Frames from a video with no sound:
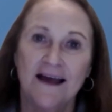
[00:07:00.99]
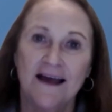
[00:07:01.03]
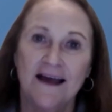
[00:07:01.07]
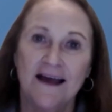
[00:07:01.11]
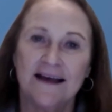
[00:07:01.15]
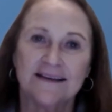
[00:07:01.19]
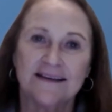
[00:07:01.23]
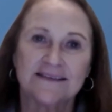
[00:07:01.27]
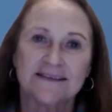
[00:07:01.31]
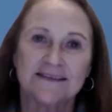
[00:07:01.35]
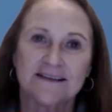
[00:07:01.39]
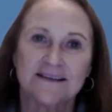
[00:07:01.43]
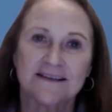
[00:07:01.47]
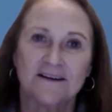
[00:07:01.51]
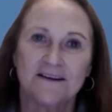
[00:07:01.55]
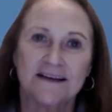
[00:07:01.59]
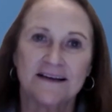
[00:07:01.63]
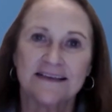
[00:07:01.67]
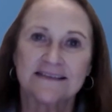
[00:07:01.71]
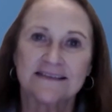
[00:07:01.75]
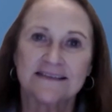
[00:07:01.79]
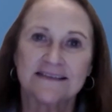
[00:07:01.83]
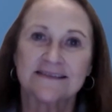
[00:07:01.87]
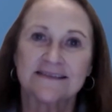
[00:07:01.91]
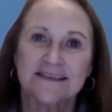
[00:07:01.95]
And so
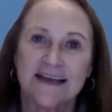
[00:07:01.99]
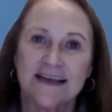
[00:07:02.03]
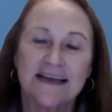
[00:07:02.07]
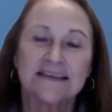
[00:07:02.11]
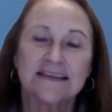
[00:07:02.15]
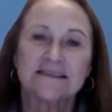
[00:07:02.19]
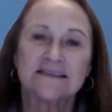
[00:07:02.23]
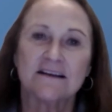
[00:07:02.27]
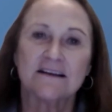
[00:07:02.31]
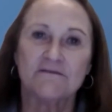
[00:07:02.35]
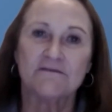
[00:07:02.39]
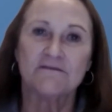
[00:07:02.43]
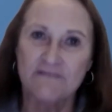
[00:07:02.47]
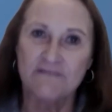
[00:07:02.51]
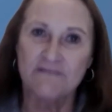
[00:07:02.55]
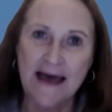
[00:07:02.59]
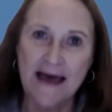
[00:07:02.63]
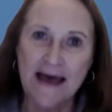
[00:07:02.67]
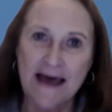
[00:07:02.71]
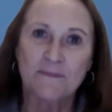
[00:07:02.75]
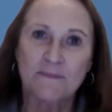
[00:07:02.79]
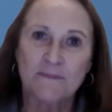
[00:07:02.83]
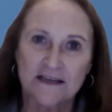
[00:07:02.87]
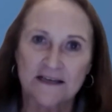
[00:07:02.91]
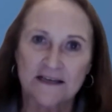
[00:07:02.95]
it's a
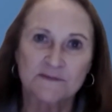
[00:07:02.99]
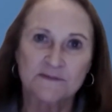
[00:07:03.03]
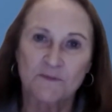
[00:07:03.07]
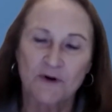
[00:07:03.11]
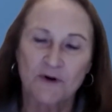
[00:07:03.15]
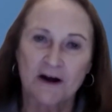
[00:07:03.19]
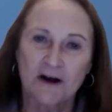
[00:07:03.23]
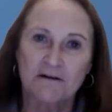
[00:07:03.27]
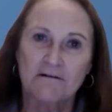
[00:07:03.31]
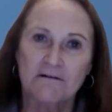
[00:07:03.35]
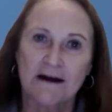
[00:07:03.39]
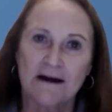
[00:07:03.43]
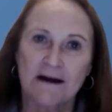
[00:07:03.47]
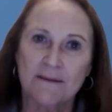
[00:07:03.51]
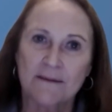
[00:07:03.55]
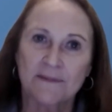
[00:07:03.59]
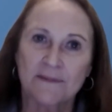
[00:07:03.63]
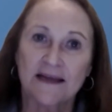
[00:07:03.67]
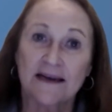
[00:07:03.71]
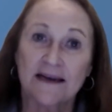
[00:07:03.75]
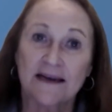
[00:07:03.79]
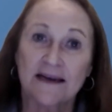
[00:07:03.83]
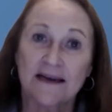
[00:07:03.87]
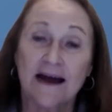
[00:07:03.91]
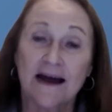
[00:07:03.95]
fabulous program.
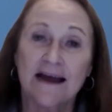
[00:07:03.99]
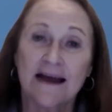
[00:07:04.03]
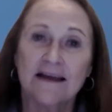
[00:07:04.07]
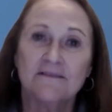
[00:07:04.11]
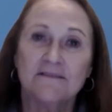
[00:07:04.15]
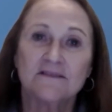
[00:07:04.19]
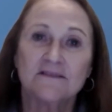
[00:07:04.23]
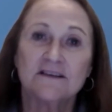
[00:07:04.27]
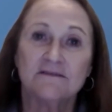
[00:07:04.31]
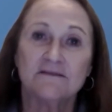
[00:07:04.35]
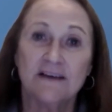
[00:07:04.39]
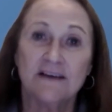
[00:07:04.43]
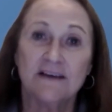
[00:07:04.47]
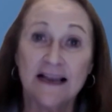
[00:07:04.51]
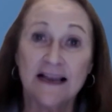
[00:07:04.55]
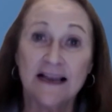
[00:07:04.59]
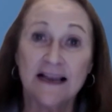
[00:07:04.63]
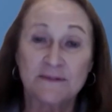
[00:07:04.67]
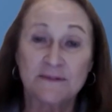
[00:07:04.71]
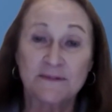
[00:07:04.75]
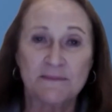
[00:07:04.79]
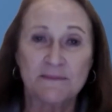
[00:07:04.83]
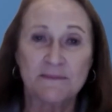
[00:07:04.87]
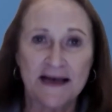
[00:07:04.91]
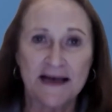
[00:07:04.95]
And I have
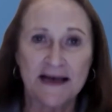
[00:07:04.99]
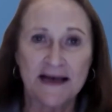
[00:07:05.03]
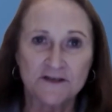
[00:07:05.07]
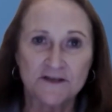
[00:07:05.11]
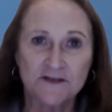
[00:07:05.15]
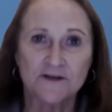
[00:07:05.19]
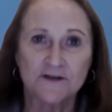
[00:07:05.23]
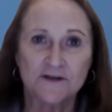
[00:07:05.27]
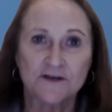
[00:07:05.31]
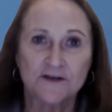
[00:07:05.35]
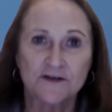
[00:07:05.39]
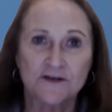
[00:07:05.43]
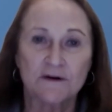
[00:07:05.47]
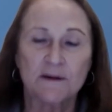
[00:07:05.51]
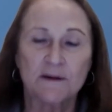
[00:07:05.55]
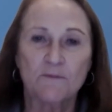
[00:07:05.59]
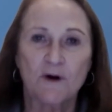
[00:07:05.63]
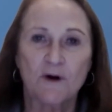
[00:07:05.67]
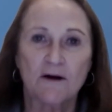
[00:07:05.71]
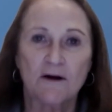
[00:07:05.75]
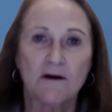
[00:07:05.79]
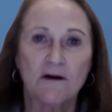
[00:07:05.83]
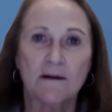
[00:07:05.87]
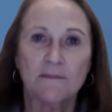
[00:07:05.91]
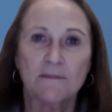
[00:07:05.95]
developed a master's degree
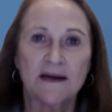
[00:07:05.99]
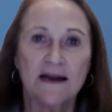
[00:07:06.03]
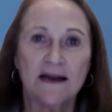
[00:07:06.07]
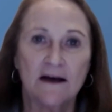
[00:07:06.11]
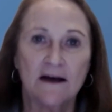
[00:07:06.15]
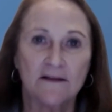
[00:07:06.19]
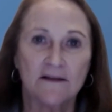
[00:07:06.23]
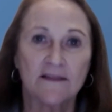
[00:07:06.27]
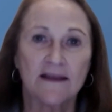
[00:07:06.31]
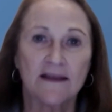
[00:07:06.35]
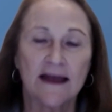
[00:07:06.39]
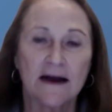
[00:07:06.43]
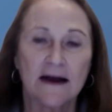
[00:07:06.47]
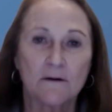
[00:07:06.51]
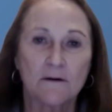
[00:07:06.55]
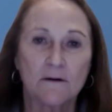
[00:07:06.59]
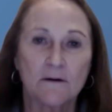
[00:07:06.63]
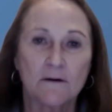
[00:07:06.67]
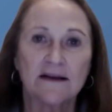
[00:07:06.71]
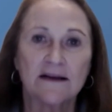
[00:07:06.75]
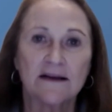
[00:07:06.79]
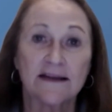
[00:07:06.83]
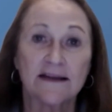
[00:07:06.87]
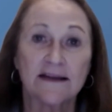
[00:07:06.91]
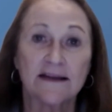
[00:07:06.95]
program in health
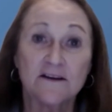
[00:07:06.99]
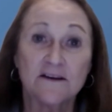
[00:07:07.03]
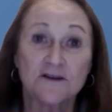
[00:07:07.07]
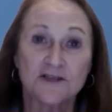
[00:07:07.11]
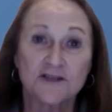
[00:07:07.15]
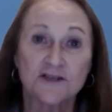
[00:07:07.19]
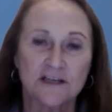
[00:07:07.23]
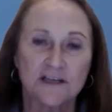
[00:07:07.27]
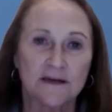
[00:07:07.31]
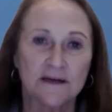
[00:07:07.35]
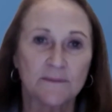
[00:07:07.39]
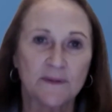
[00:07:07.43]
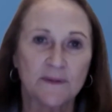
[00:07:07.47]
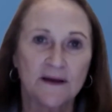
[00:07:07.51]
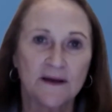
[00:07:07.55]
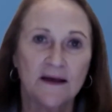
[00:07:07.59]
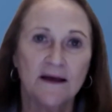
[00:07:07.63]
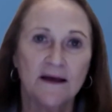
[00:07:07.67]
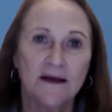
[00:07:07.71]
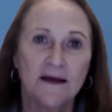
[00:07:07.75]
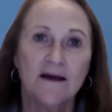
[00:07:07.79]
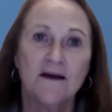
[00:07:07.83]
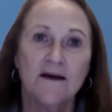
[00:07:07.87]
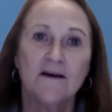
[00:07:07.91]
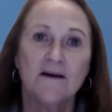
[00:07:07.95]
equity leadership
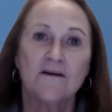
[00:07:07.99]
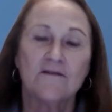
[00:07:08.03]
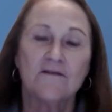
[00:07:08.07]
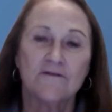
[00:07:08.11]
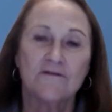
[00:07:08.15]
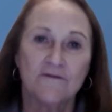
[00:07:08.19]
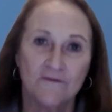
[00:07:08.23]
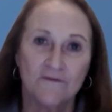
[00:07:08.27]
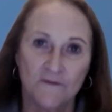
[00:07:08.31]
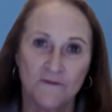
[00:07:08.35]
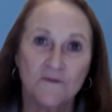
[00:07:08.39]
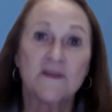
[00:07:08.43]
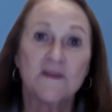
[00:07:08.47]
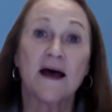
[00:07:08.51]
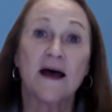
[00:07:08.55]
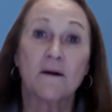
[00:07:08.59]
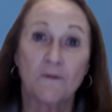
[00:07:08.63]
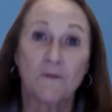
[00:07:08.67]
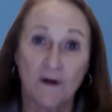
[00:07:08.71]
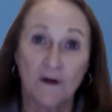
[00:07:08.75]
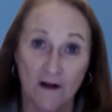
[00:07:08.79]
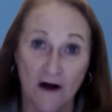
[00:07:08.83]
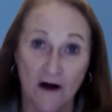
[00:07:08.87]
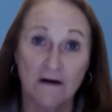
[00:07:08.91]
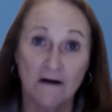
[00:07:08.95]
that
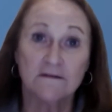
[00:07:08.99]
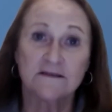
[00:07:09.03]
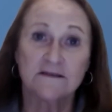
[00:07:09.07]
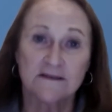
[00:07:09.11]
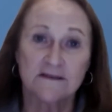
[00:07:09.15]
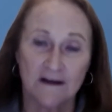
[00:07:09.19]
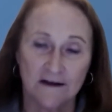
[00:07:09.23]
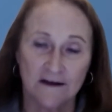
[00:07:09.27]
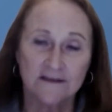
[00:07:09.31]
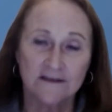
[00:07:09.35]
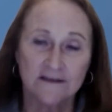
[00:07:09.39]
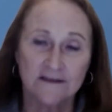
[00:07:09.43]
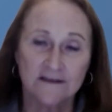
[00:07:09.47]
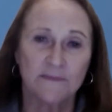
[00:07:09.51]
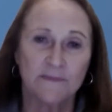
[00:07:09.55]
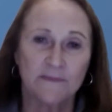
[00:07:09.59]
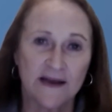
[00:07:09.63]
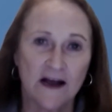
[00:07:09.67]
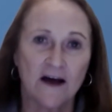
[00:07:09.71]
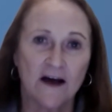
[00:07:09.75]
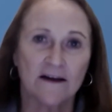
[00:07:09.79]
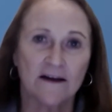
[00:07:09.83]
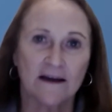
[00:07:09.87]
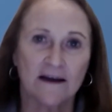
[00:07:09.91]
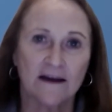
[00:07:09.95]
will also be
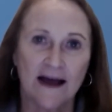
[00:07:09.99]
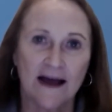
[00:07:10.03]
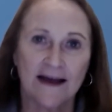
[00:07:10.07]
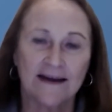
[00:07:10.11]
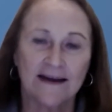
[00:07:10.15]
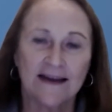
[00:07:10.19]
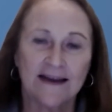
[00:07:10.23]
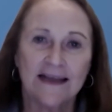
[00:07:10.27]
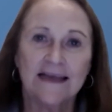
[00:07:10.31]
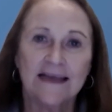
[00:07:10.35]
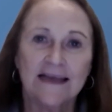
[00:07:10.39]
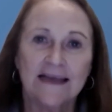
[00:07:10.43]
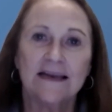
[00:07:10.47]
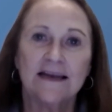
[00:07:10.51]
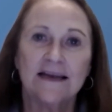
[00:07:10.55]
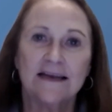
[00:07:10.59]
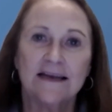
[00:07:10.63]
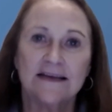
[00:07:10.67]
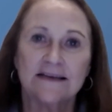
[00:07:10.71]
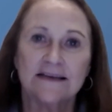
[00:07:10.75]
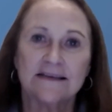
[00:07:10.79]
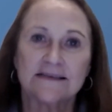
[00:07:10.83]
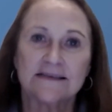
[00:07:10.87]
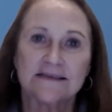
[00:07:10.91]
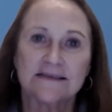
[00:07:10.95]
online. It
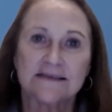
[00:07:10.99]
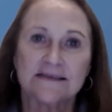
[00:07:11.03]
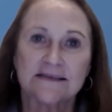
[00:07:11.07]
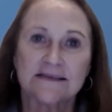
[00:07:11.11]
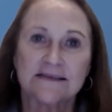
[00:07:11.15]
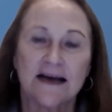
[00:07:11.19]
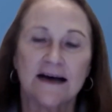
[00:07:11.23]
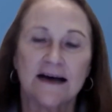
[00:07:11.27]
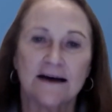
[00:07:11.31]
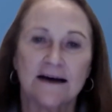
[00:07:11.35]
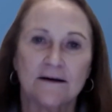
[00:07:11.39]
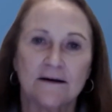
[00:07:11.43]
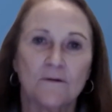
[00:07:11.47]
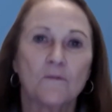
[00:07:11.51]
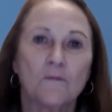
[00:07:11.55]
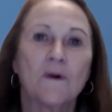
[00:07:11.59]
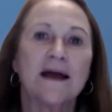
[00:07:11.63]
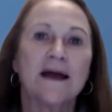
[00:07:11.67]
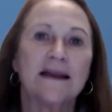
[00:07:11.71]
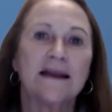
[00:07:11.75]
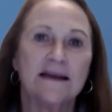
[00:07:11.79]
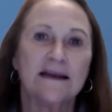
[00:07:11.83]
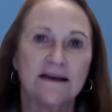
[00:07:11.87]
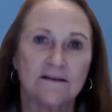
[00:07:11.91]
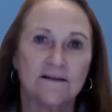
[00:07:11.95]
is
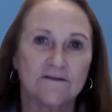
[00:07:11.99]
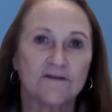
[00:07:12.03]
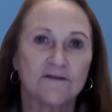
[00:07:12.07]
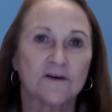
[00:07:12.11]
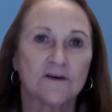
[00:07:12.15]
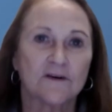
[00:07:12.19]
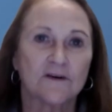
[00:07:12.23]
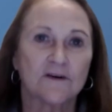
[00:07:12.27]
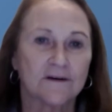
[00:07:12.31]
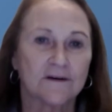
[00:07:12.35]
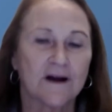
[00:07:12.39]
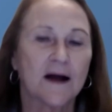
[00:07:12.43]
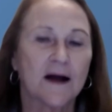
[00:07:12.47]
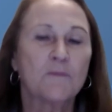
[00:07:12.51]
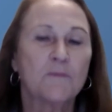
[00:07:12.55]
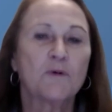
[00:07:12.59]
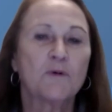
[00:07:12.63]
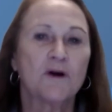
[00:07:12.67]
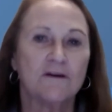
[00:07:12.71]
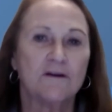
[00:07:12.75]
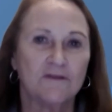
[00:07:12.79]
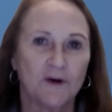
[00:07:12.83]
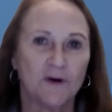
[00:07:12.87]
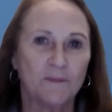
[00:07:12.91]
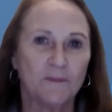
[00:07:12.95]
waiting for
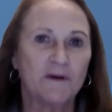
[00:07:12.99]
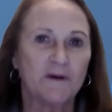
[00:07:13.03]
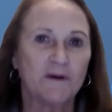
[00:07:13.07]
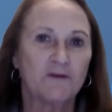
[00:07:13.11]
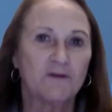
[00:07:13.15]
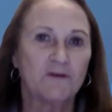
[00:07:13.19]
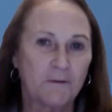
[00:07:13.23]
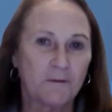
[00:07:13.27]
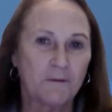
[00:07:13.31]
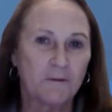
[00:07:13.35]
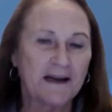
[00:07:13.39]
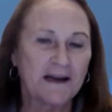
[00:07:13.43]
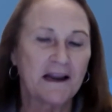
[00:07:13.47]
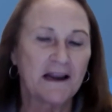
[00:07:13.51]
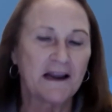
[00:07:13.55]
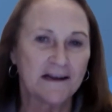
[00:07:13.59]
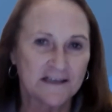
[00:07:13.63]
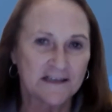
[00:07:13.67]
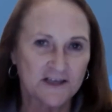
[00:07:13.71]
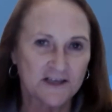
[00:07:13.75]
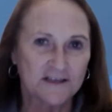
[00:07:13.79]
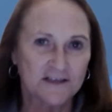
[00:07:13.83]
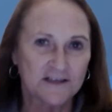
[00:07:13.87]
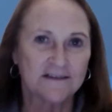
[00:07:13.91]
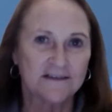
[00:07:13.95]
approval before we
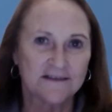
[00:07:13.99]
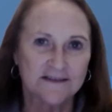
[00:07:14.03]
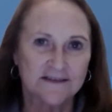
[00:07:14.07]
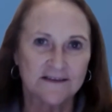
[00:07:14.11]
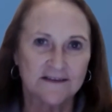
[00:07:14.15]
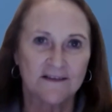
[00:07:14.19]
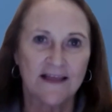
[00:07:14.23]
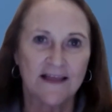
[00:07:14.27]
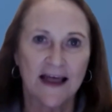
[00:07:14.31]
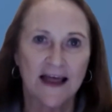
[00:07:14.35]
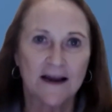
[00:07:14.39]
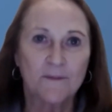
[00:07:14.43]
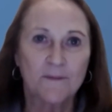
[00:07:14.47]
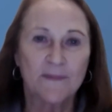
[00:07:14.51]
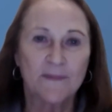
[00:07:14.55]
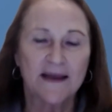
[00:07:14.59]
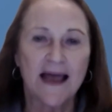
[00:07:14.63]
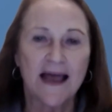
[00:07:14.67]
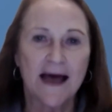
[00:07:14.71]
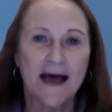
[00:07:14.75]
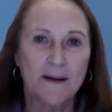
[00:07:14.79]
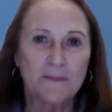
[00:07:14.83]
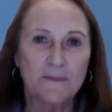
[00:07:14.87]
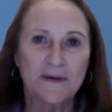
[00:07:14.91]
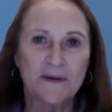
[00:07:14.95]
launch it. So that'll be
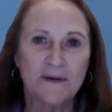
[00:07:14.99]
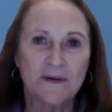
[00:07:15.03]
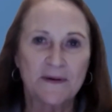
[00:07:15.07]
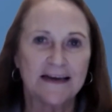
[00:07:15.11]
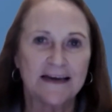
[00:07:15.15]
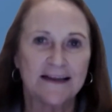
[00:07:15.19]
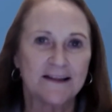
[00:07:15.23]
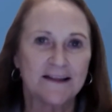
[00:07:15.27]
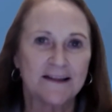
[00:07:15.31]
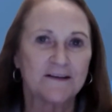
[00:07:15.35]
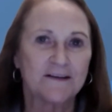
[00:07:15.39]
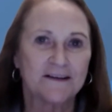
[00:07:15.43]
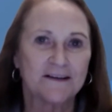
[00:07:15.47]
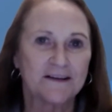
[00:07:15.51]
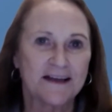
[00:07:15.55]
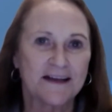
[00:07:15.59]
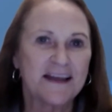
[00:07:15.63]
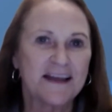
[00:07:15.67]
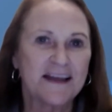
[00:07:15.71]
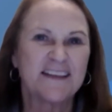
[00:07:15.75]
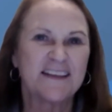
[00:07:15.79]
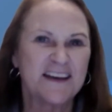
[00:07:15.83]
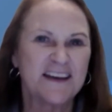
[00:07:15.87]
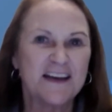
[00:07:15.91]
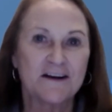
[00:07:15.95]
happening
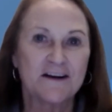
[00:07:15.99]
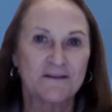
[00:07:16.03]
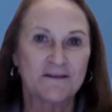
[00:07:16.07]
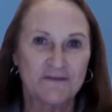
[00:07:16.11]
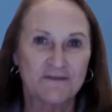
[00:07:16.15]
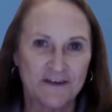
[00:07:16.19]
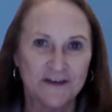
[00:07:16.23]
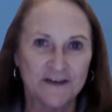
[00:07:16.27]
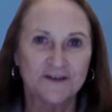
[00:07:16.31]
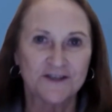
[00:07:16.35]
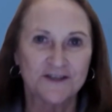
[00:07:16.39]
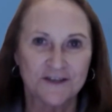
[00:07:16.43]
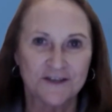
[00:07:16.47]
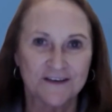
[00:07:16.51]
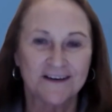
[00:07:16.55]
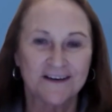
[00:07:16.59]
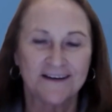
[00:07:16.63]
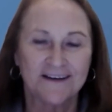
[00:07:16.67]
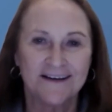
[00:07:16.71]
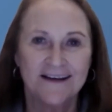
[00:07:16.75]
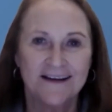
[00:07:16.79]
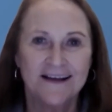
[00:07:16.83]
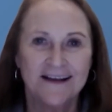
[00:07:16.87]
in the near future.